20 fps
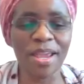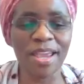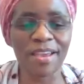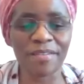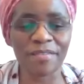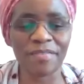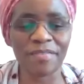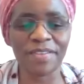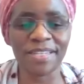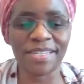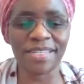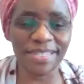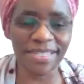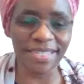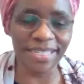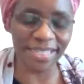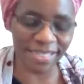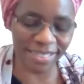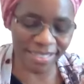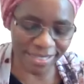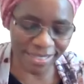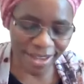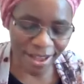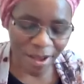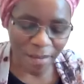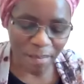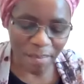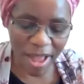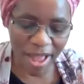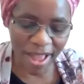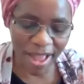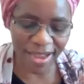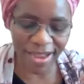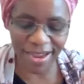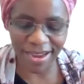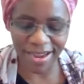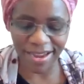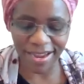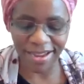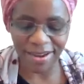have six
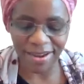pack,